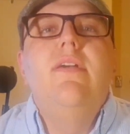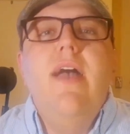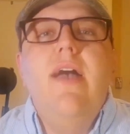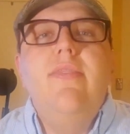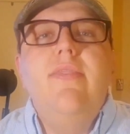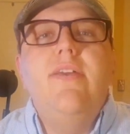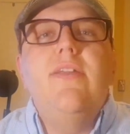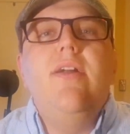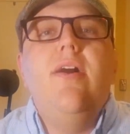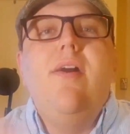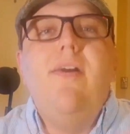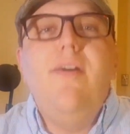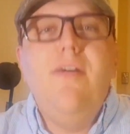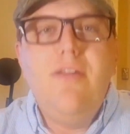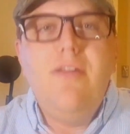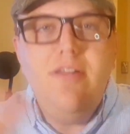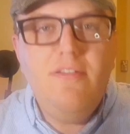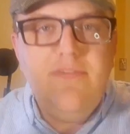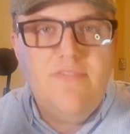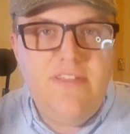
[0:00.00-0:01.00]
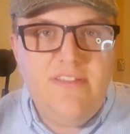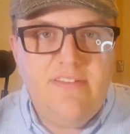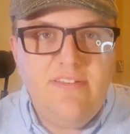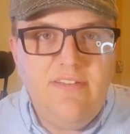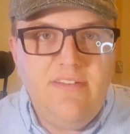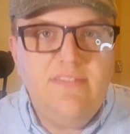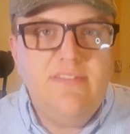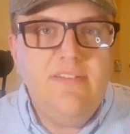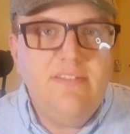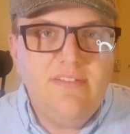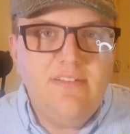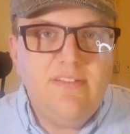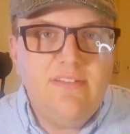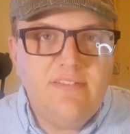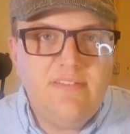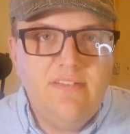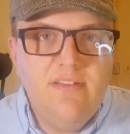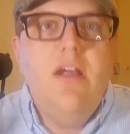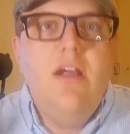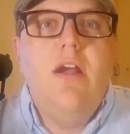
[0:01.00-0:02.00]
and then all of these
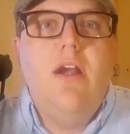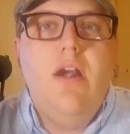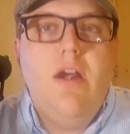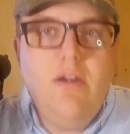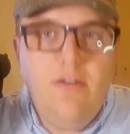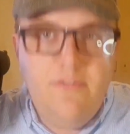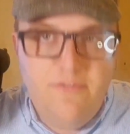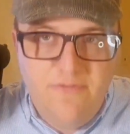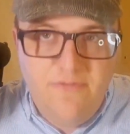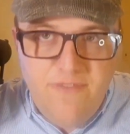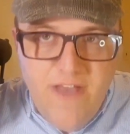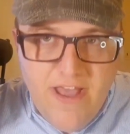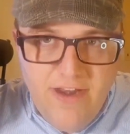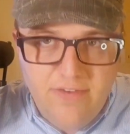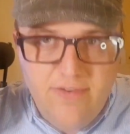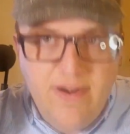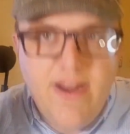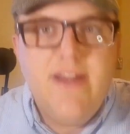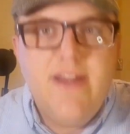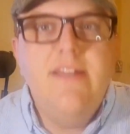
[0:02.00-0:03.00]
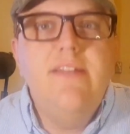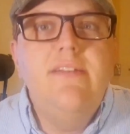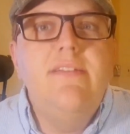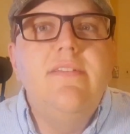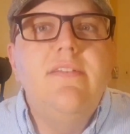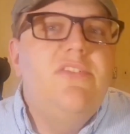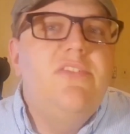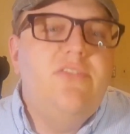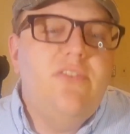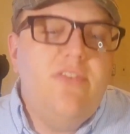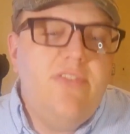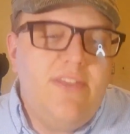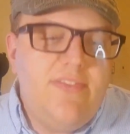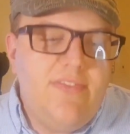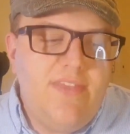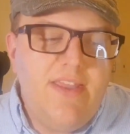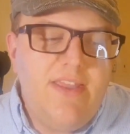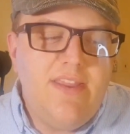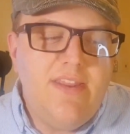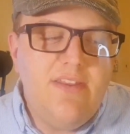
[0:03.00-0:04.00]
instances are federated so that
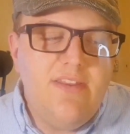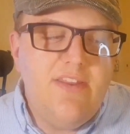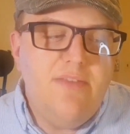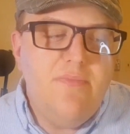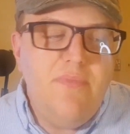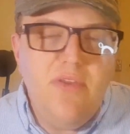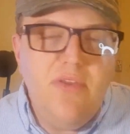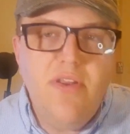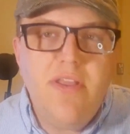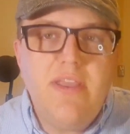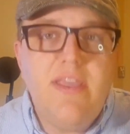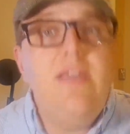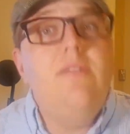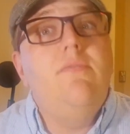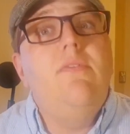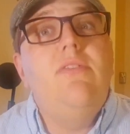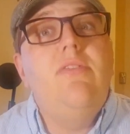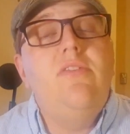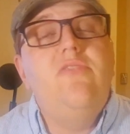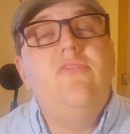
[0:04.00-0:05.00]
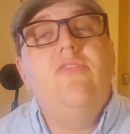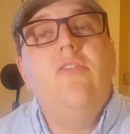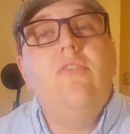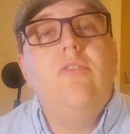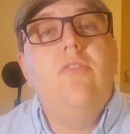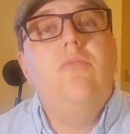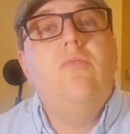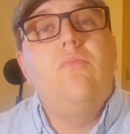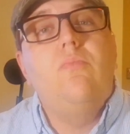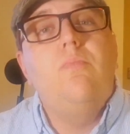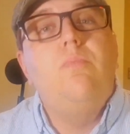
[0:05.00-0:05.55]
they can communicate with each other